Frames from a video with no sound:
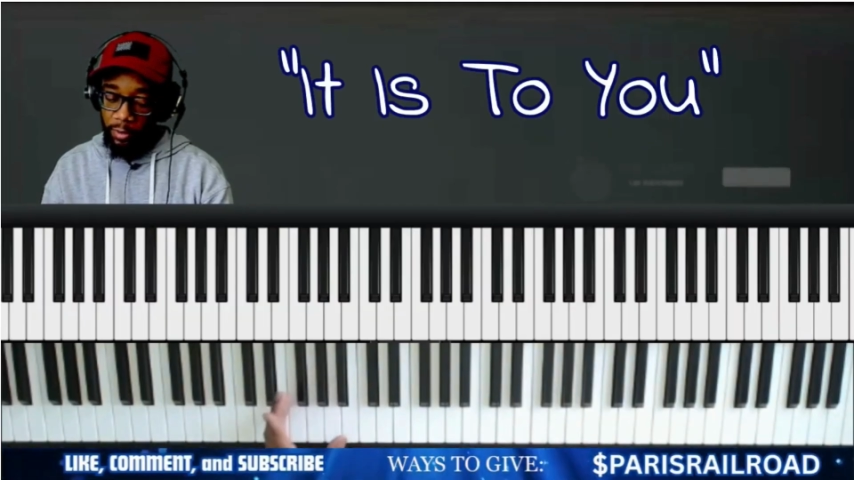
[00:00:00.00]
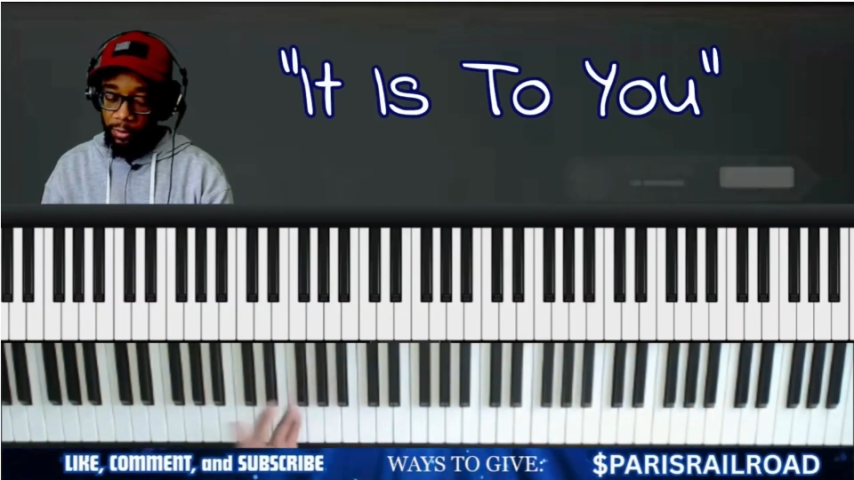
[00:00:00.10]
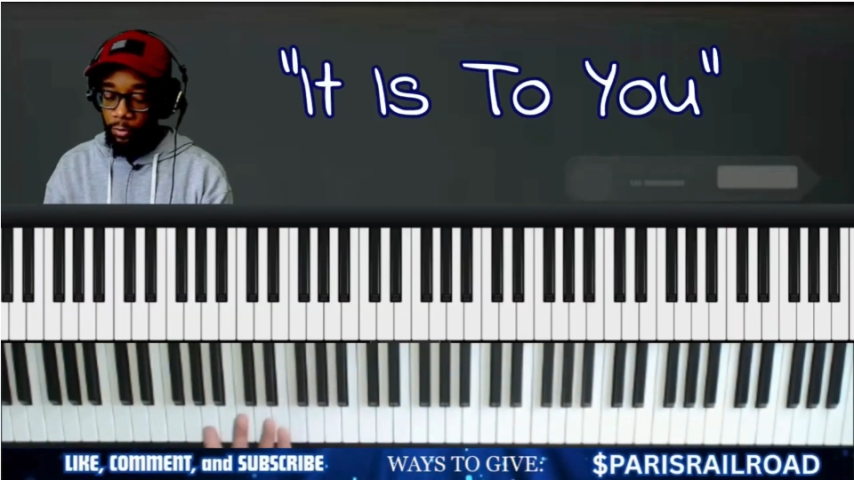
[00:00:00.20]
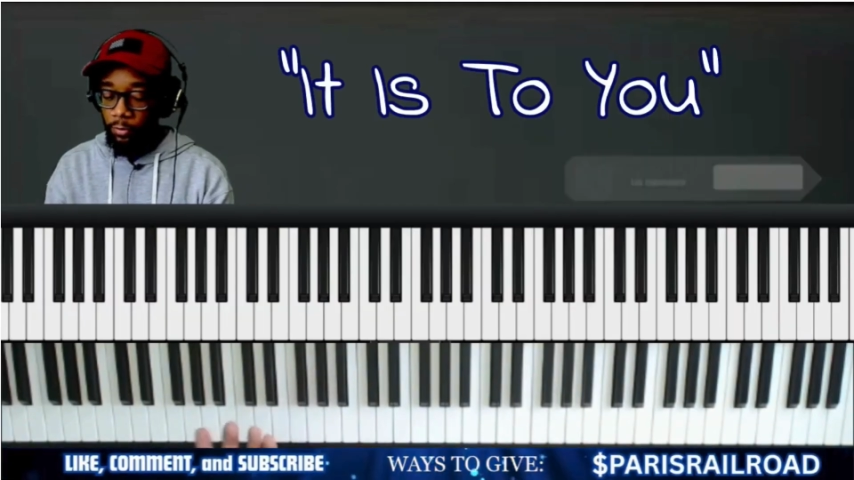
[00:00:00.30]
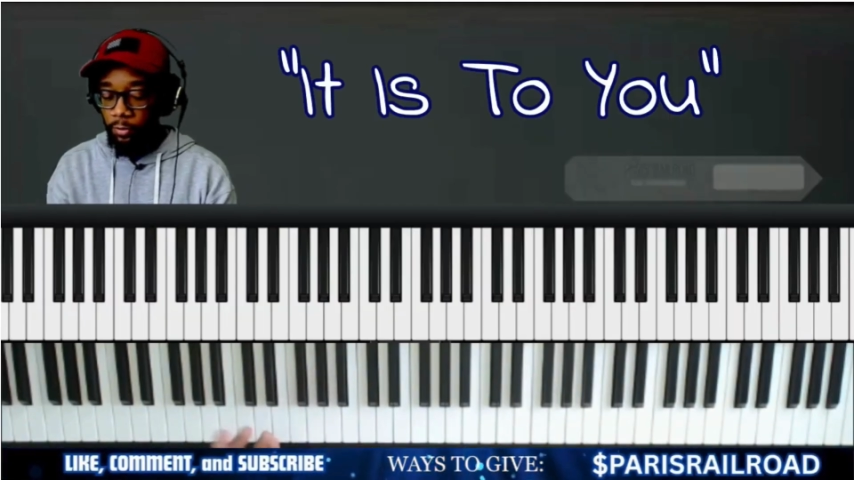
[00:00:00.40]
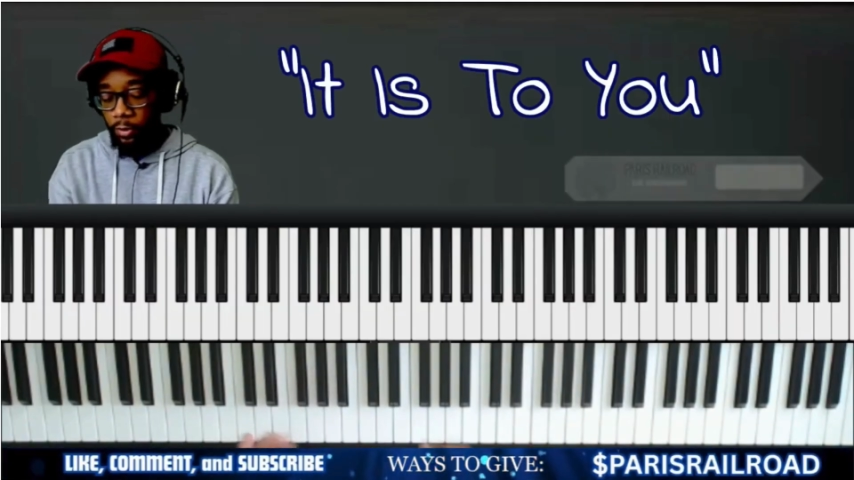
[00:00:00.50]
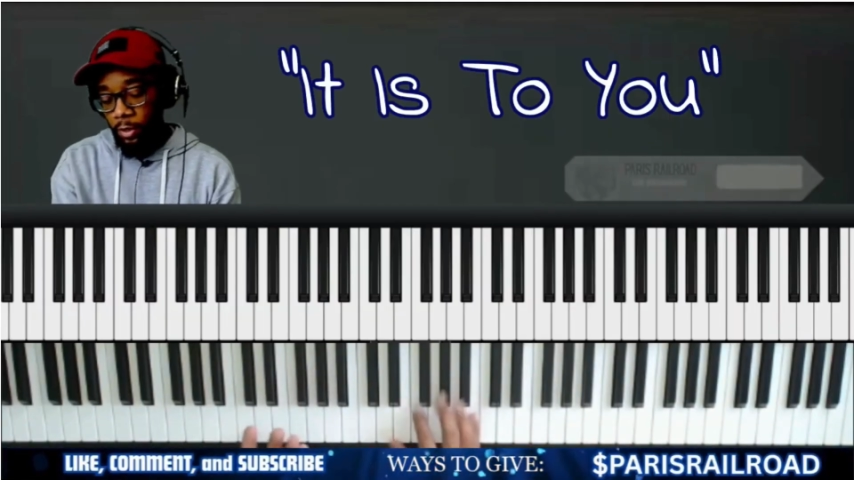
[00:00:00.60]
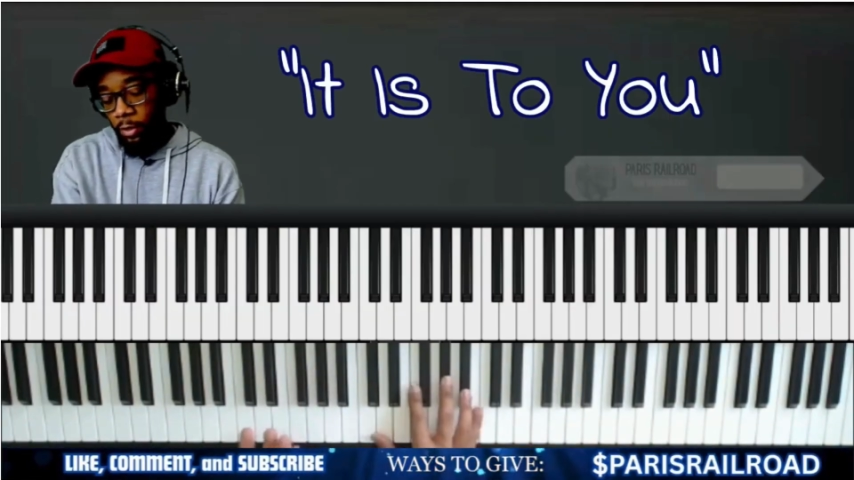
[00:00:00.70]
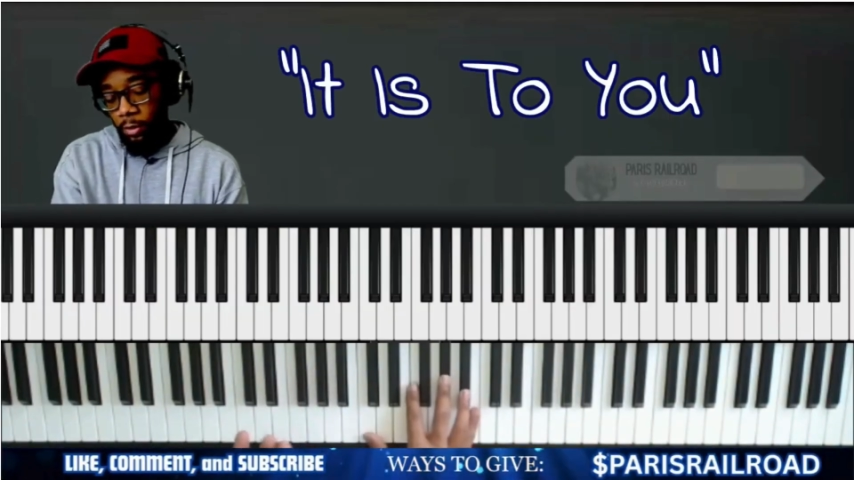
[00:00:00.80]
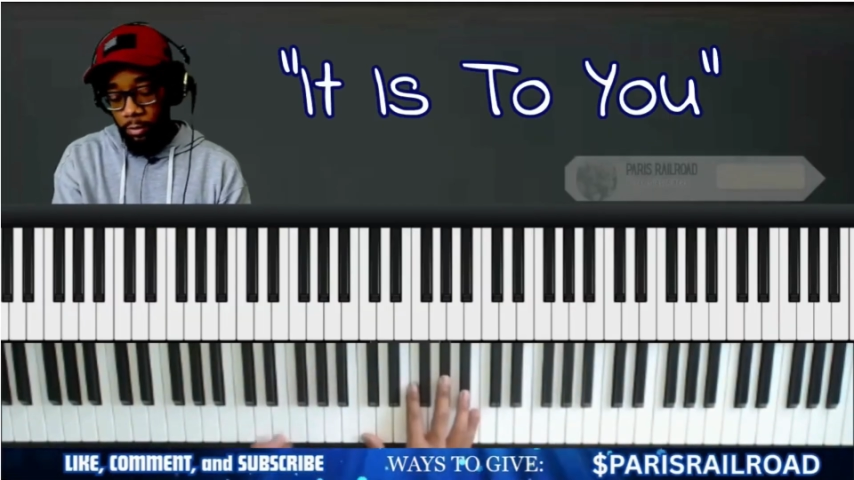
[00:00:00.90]
So
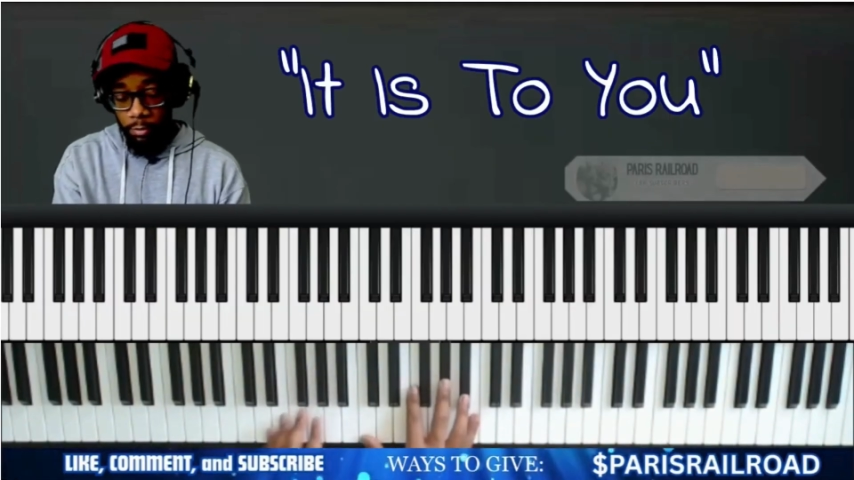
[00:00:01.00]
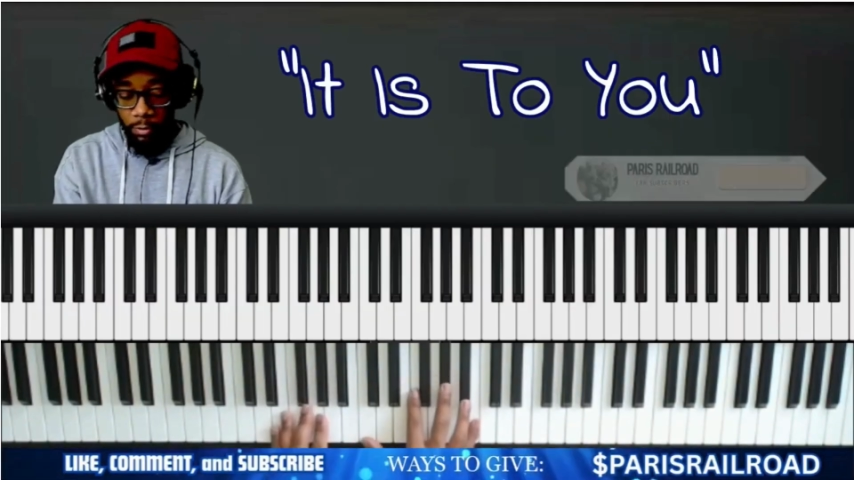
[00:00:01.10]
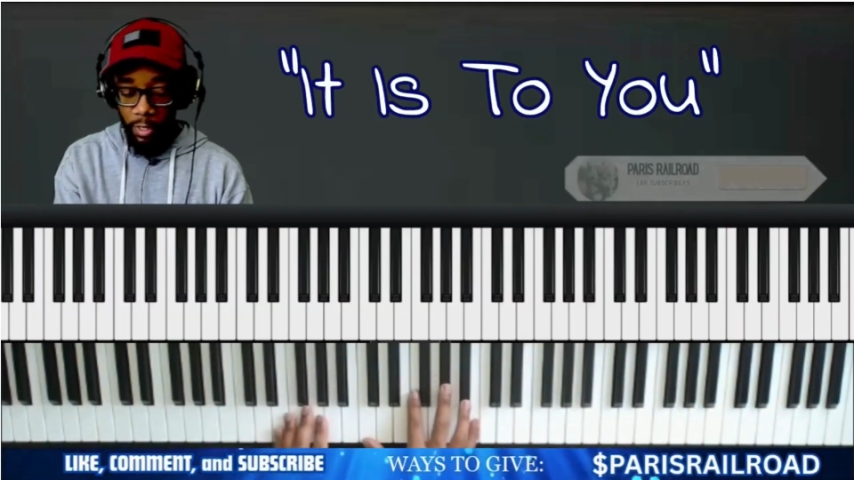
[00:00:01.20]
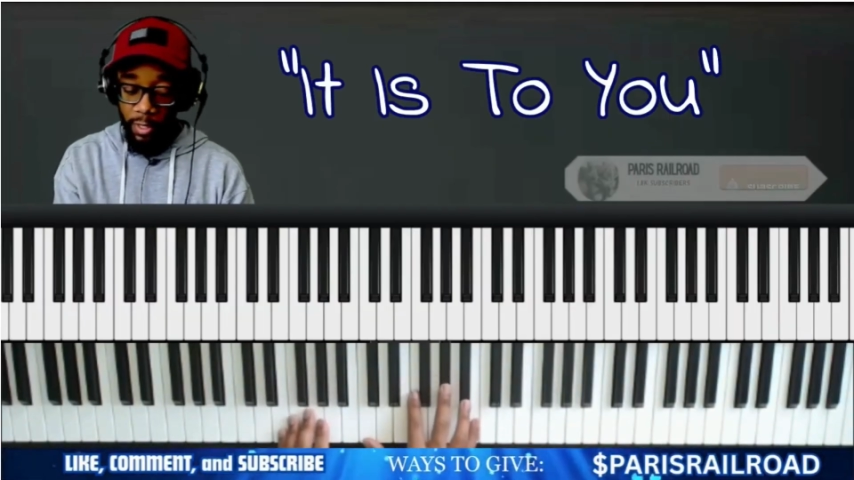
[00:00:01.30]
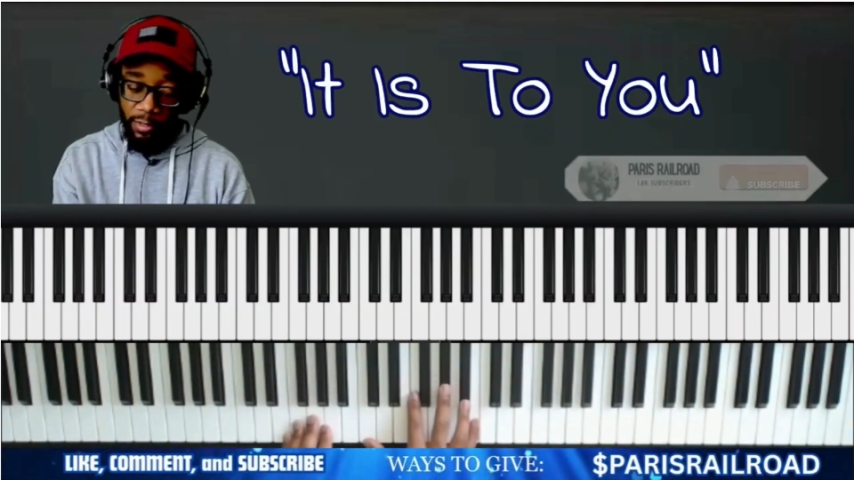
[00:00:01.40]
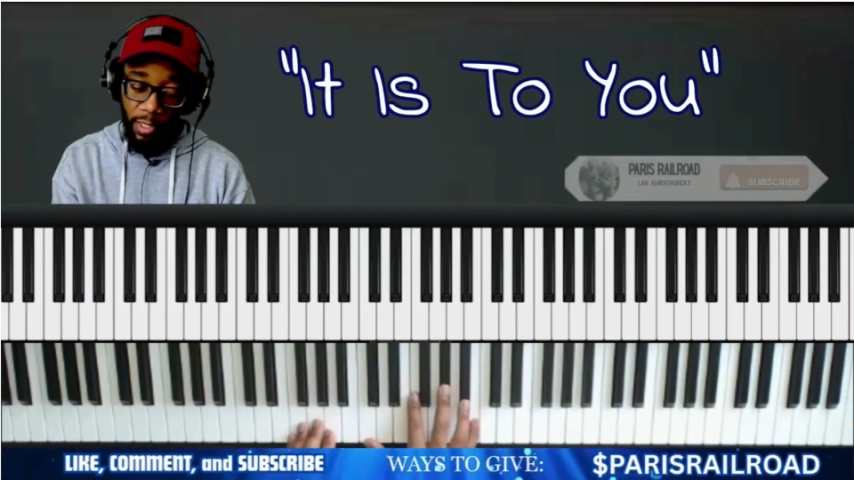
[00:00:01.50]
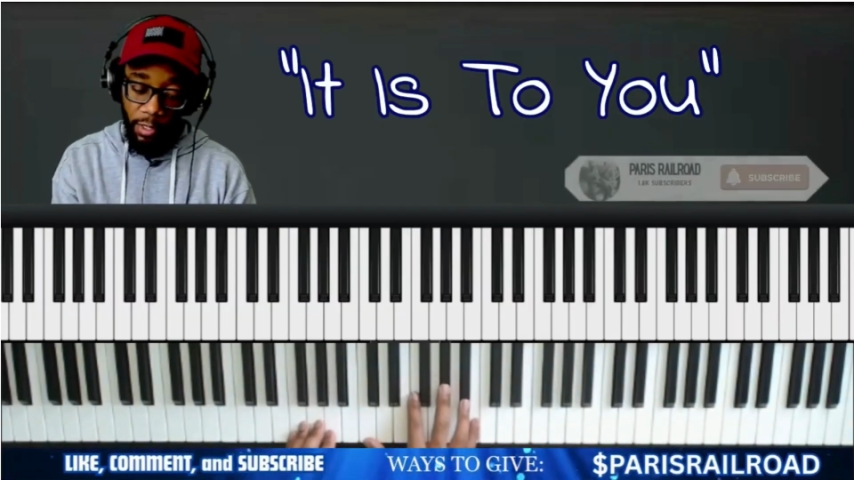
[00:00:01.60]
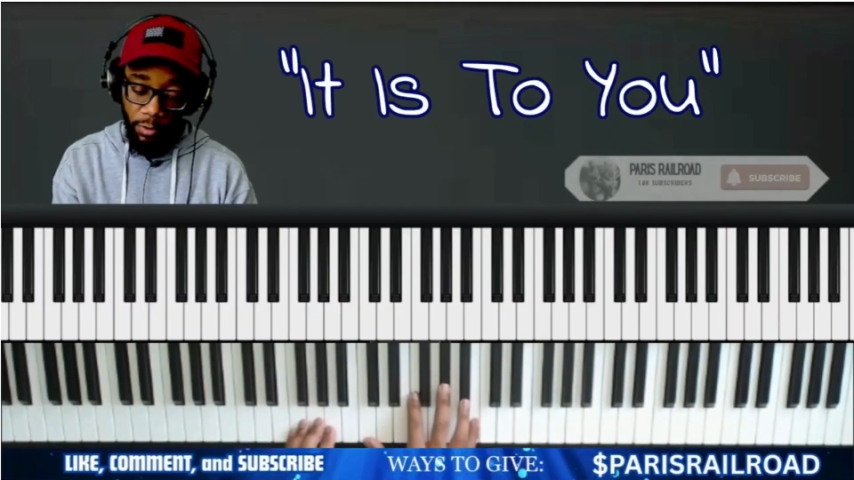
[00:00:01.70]
like I said,